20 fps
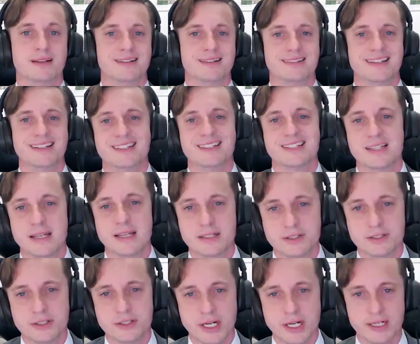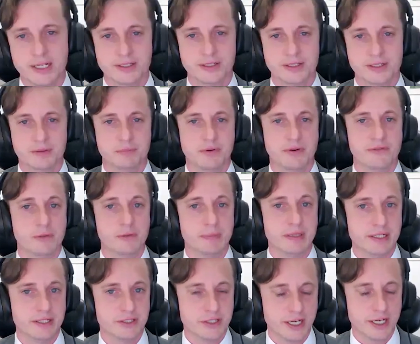legislation changes,
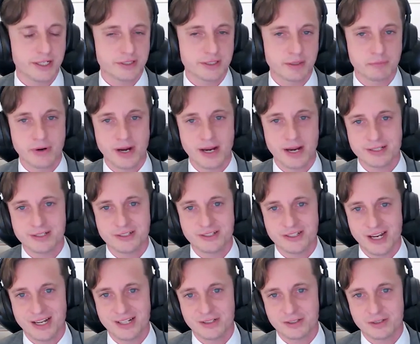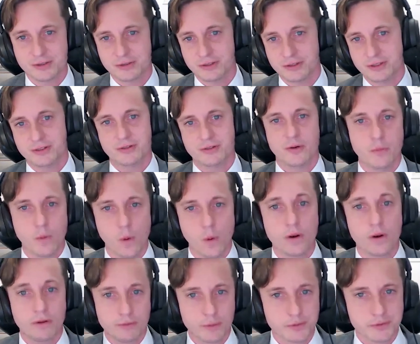profitability changes, and prices changes,
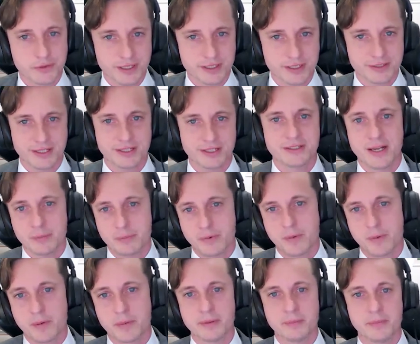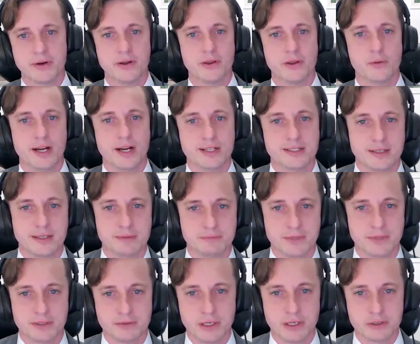all of those things, then yeah, probably. But otherwise, I'm
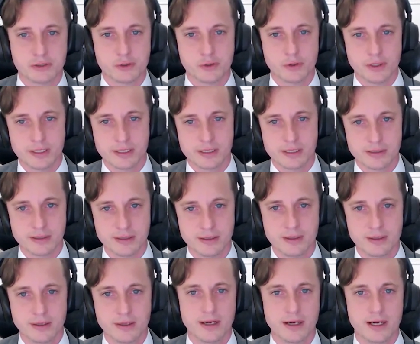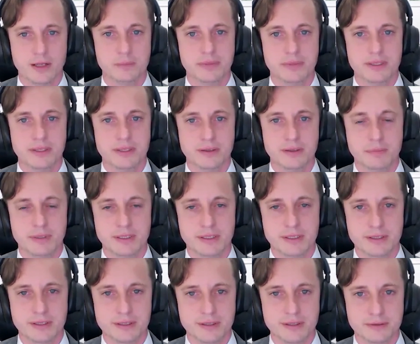not sure I'll
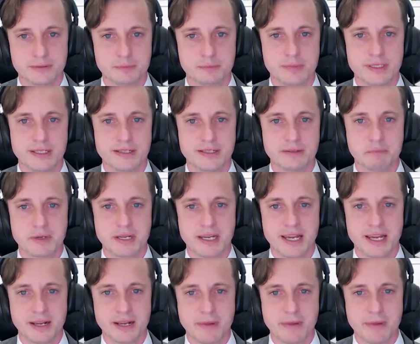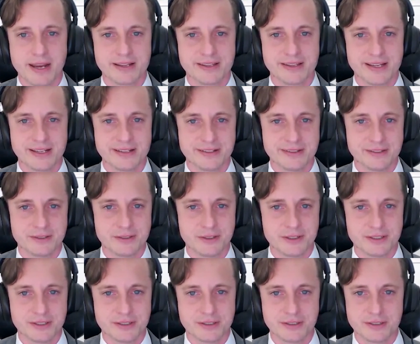be getting back in that
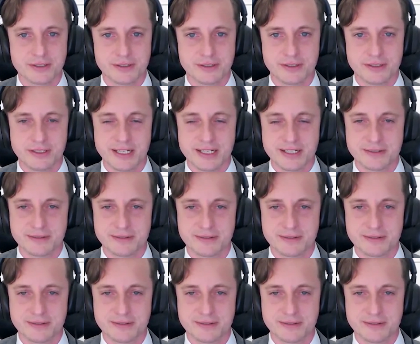just yet.